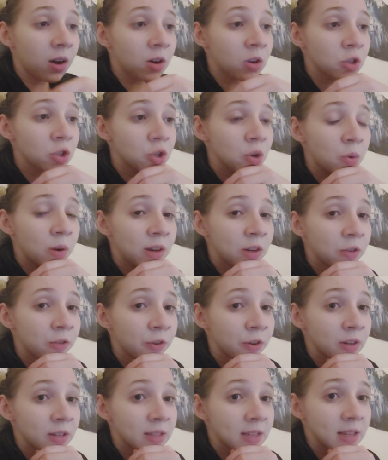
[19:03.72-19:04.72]
Also,
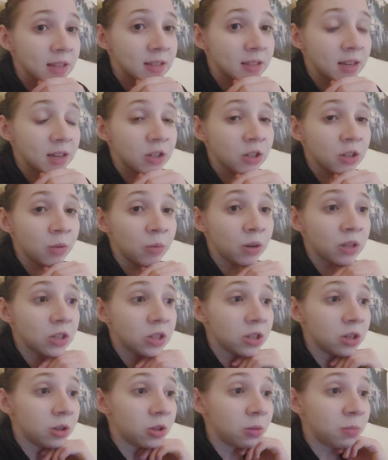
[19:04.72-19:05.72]
introverted sensation
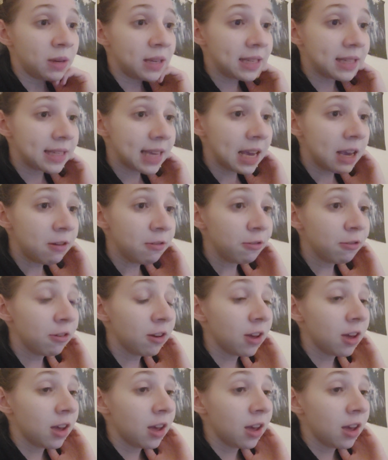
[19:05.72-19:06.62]
wants you to be safe,